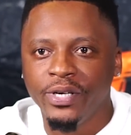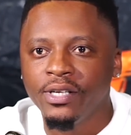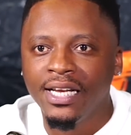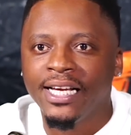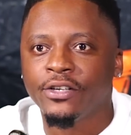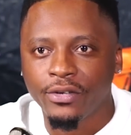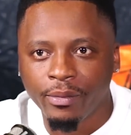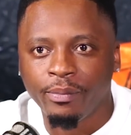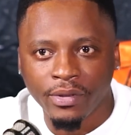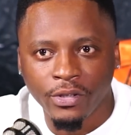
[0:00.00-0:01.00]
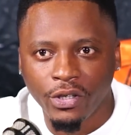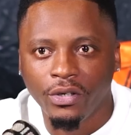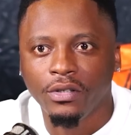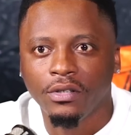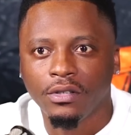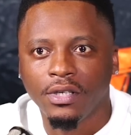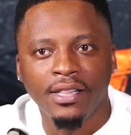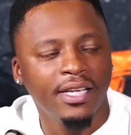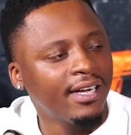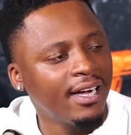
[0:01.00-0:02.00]
Feel like you're, you know.
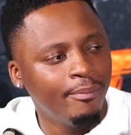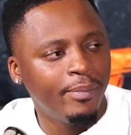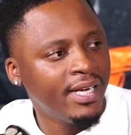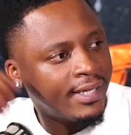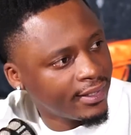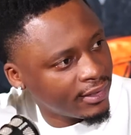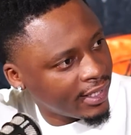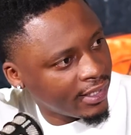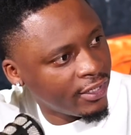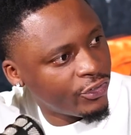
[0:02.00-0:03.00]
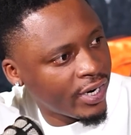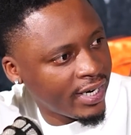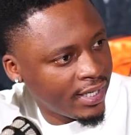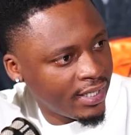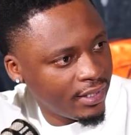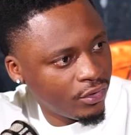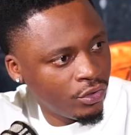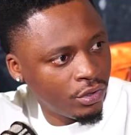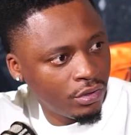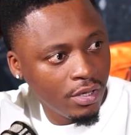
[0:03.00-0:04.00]
And then come back and try again, you
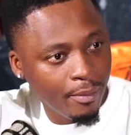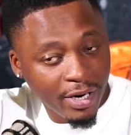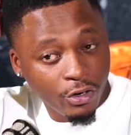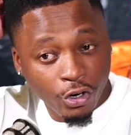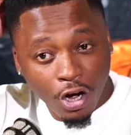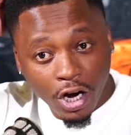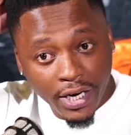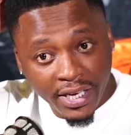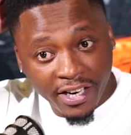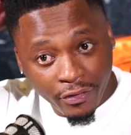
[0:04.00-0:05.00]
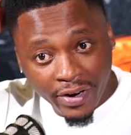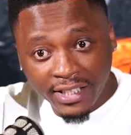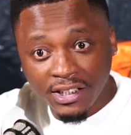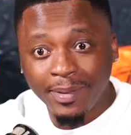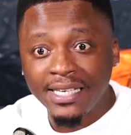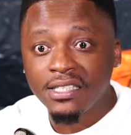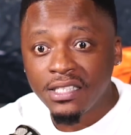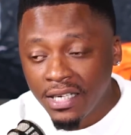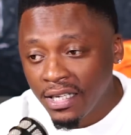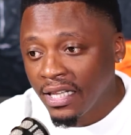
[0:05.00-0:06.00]
know. But you're not going to get it right just by
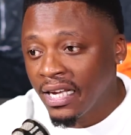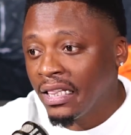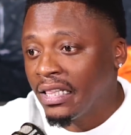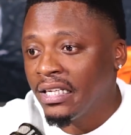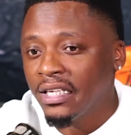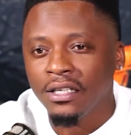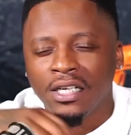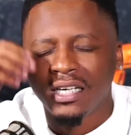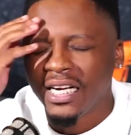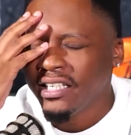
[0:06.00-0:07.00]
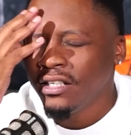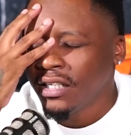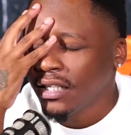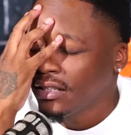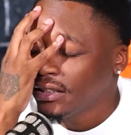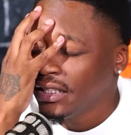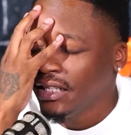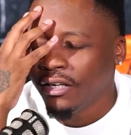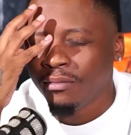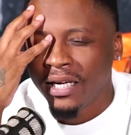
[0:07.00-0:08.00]
sitting there and thinking, I need to get this thing
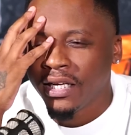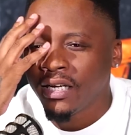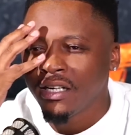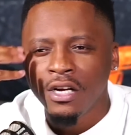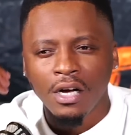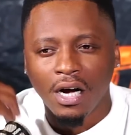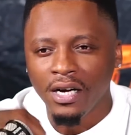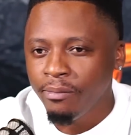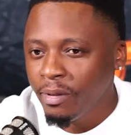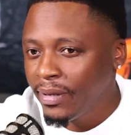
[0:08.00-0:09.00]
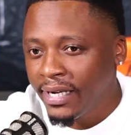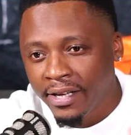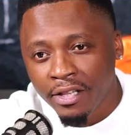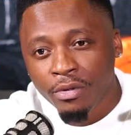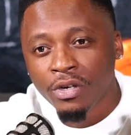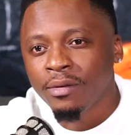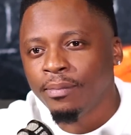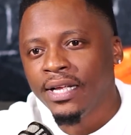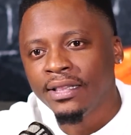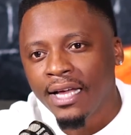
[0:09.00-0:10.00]
out of my head. Let me play another beat. We're going to
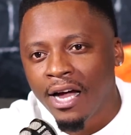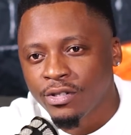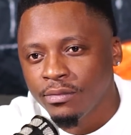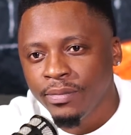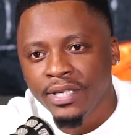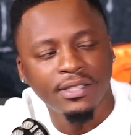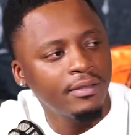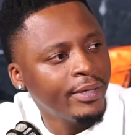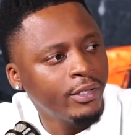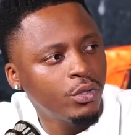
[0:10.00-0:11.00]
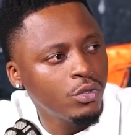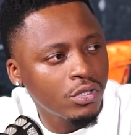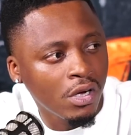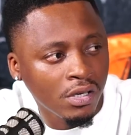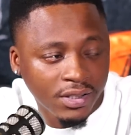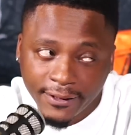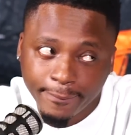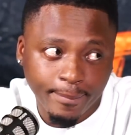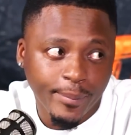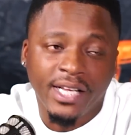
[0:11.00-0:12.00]
play 1,000 beats and make 2 songs.
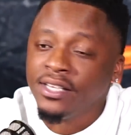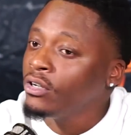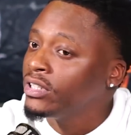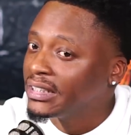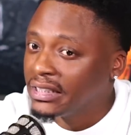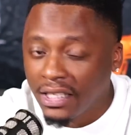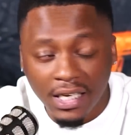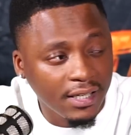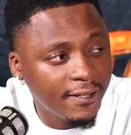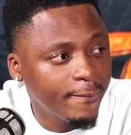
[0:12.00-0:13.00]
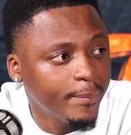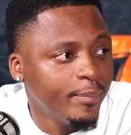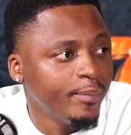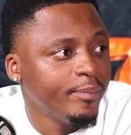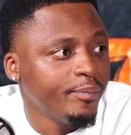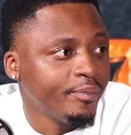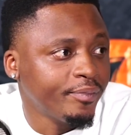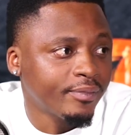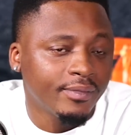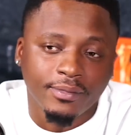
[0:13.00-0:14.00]
And they're going to suck.
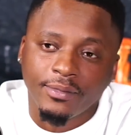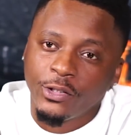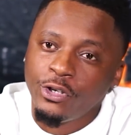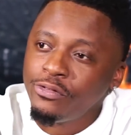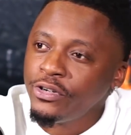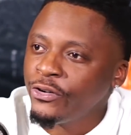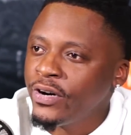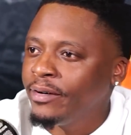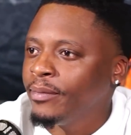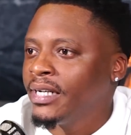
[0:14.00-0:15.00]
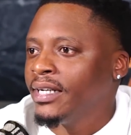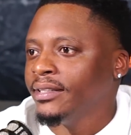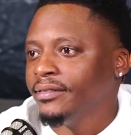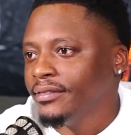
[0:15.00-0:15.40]
Go for a run, my guy.